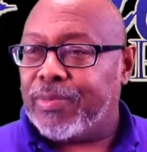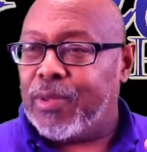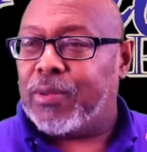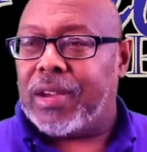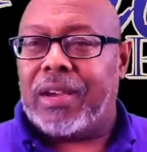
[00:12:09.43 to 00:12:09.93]

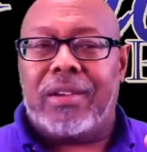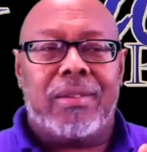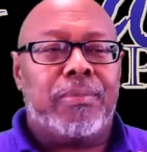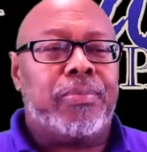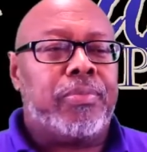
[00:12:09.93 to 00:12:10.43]
Okay.
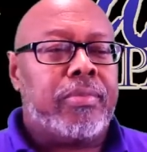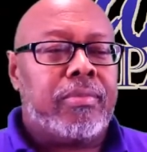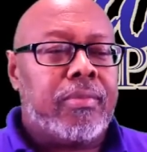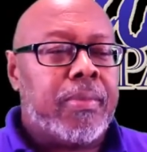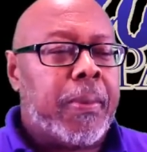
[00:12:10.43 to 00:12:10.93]

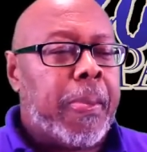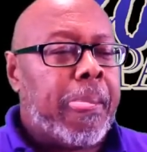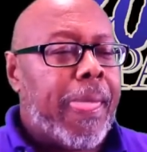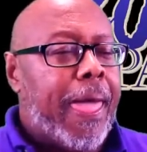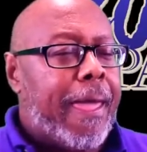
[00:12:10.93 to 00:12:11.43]

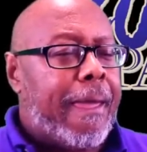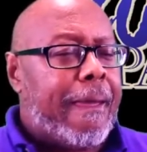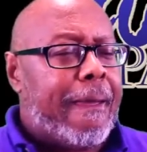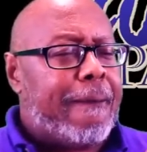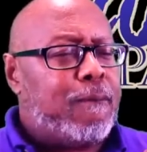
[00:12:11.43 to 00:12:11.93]

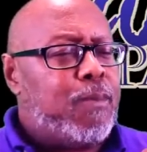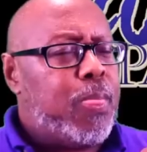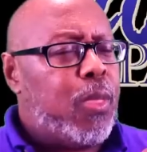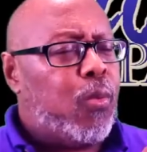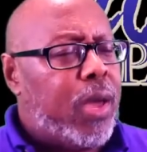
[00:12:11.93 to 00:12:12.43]
And
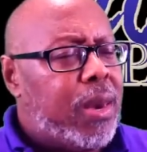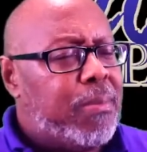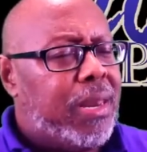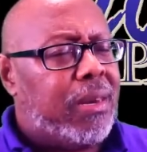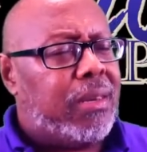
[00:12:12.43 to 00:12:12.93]
wait a
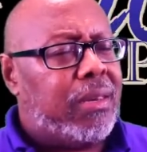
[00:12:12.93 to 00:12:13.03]
minute.